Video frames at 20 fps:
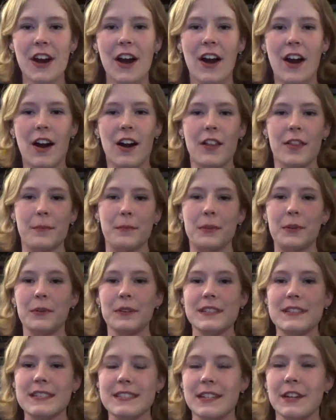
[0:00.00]
are the blue
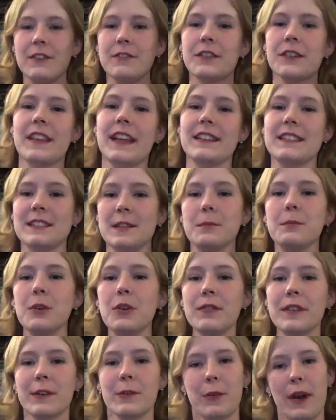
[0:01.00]
and silver, that's the
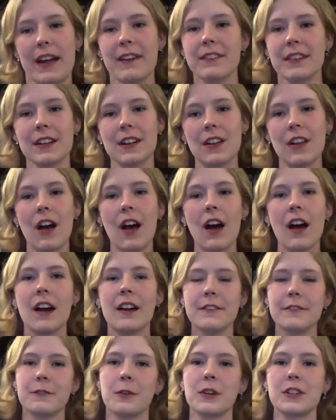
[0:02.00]
movie Ravenclaw.
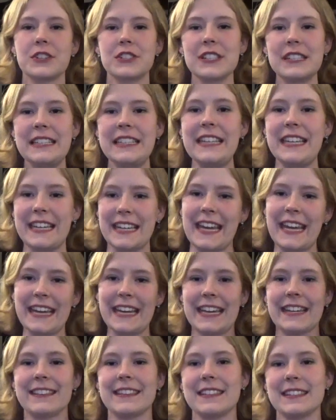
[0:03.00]
Unfortunately, you can't
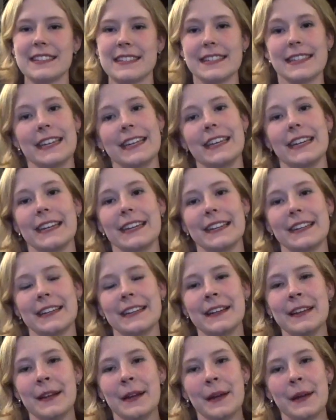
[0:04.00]
get this in
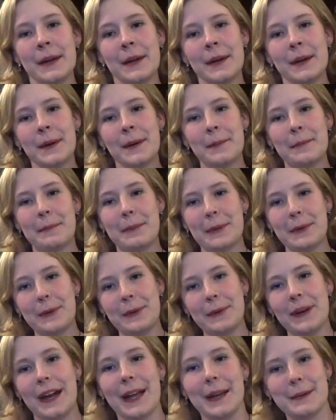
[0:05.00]

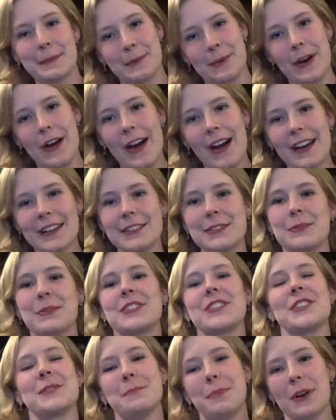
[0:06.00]
blue and bronze,
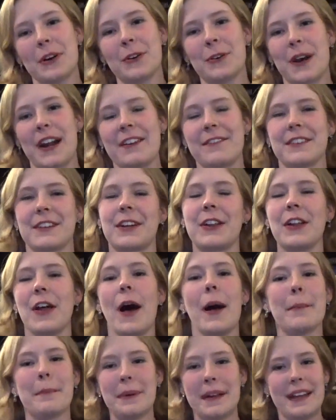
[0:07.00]
which is book
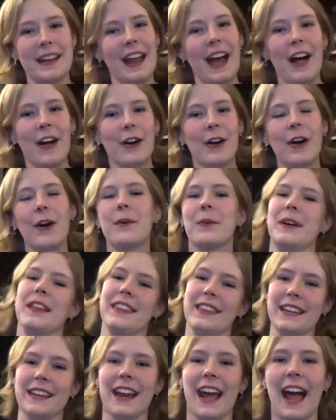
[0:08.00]
Ravenclaw, but I'll go
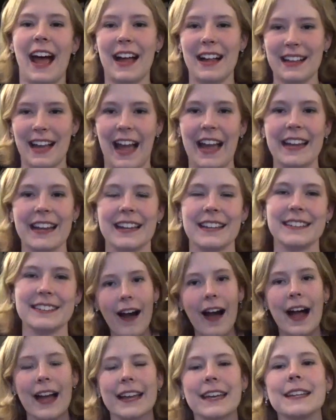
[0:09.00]
with it. I
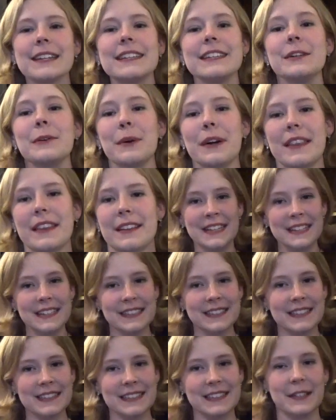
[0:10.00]
can deal with it.
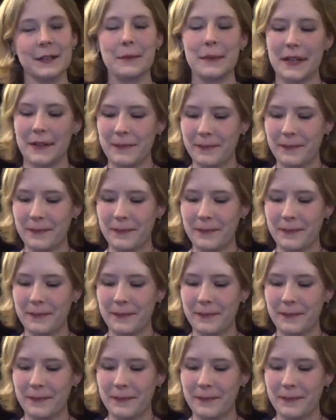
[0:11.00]
Little bit.